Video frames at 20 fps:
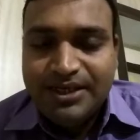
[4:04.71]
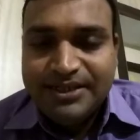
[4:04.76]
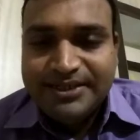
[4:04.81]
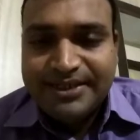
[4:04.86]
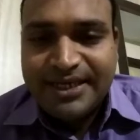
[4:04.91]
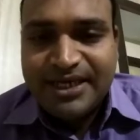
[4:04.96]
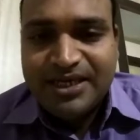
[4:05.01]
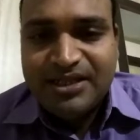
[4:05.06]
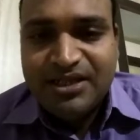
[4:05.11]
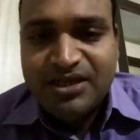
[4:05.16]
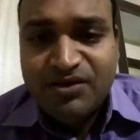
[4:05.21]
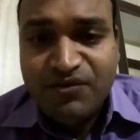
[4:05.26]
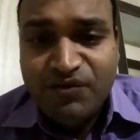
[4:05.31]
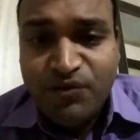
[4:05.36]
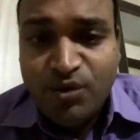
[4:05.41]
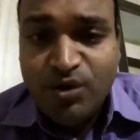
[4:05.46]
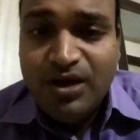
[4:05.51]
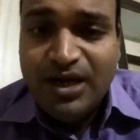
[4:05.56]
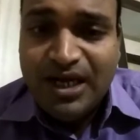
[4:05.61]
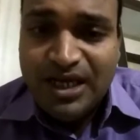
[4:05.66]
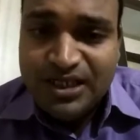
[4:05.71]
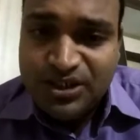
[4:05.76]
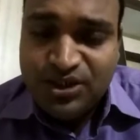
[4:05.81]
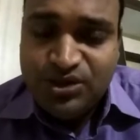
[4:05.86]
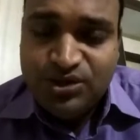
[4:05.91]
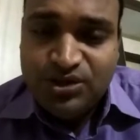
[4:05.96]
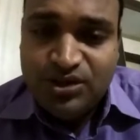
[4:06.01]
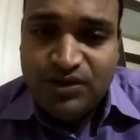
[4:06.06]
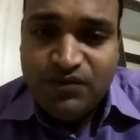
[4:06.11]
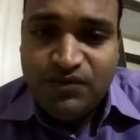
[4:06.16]
Second thing, the fourth
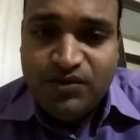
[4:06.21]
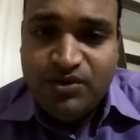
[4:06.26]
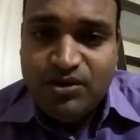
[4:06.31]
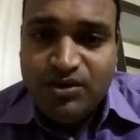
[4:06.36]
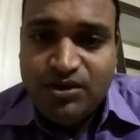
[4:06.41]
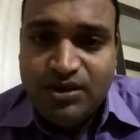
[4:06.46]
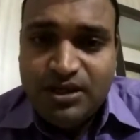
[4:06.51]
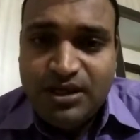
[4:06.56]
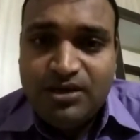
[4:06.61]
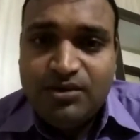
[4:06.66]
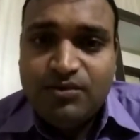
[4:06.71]
largest in the world.